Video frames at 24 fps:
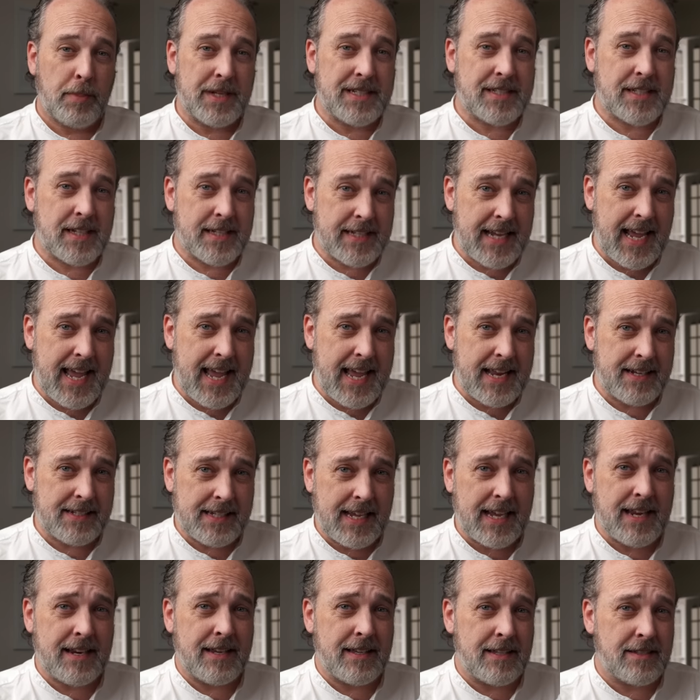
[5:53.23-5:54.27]
But today,
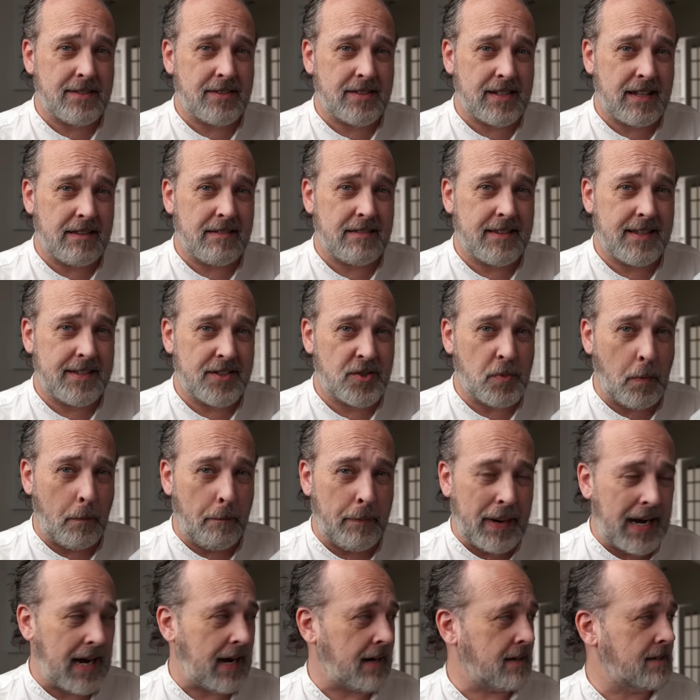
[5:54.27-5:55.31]
Dan has sent this
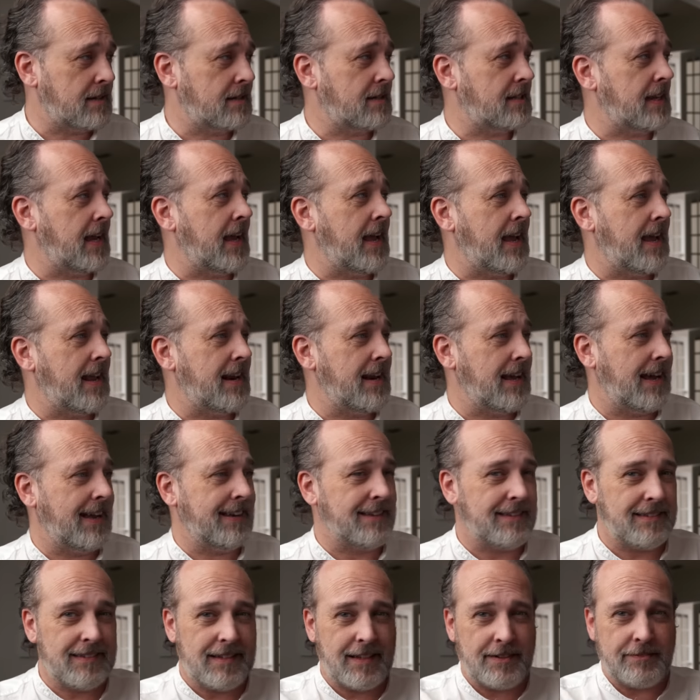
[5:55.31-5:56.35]
box, and I
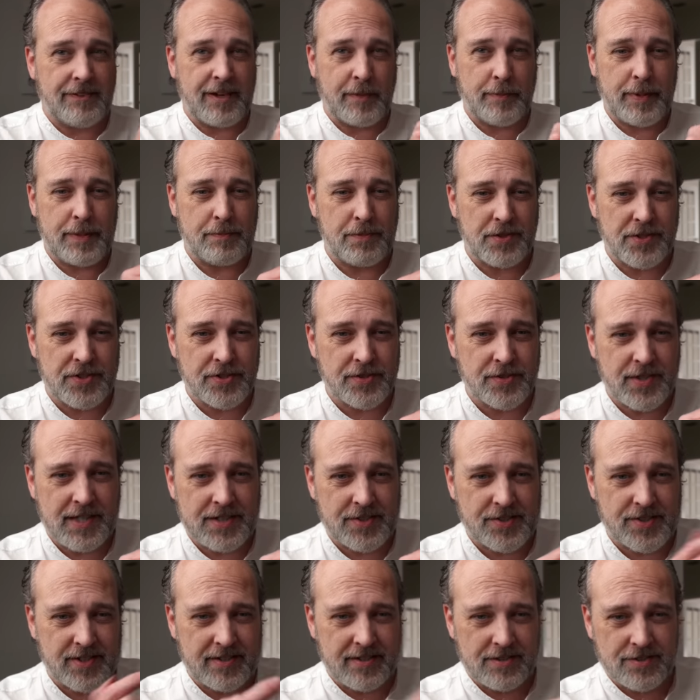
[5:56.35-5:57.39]
love how people do
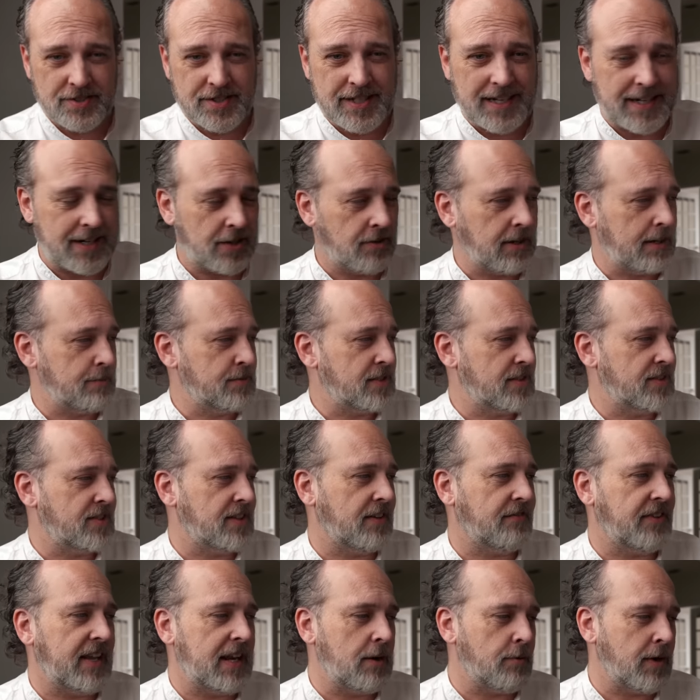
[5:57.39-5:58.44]
this, and there's diagrams and
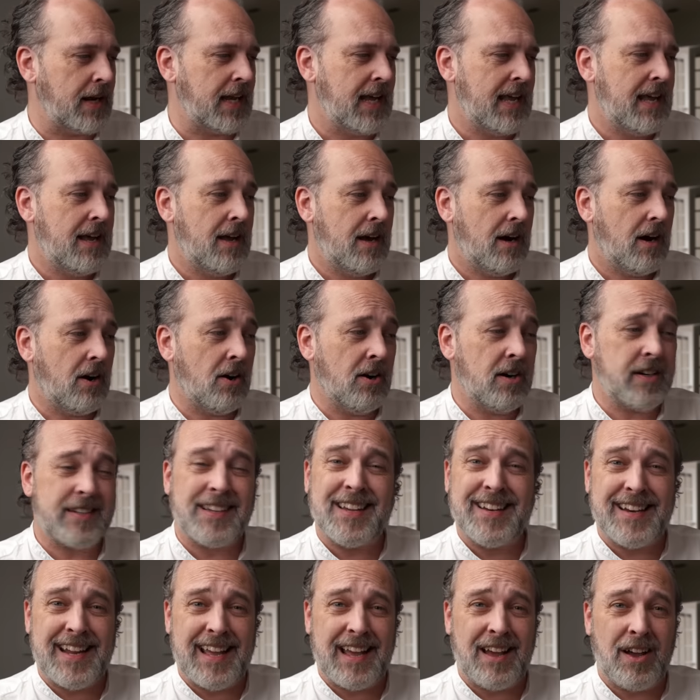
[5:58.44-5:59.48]
stuff. Anyway, art
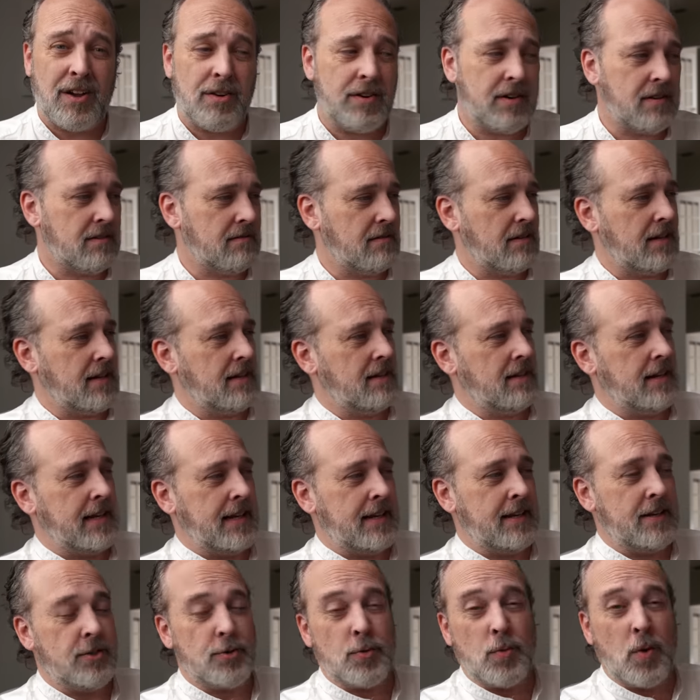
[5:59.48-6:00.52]
a noun
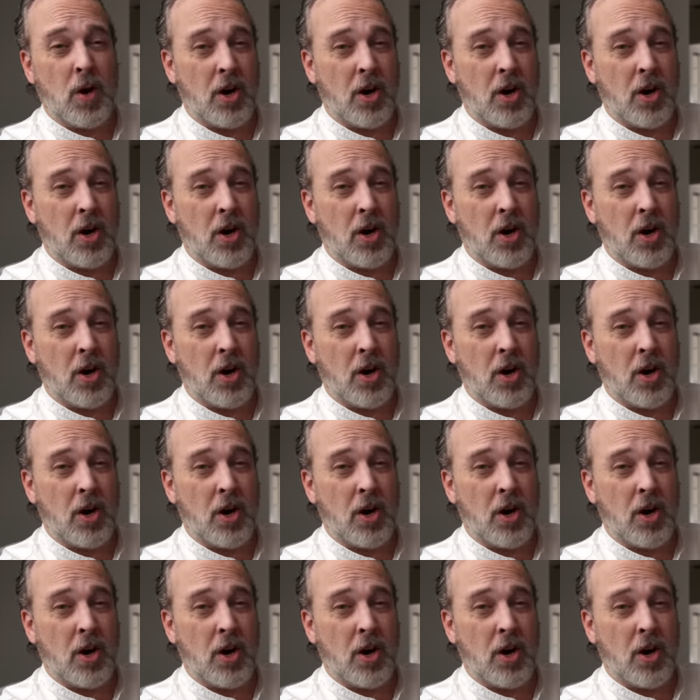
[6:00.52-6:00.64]
into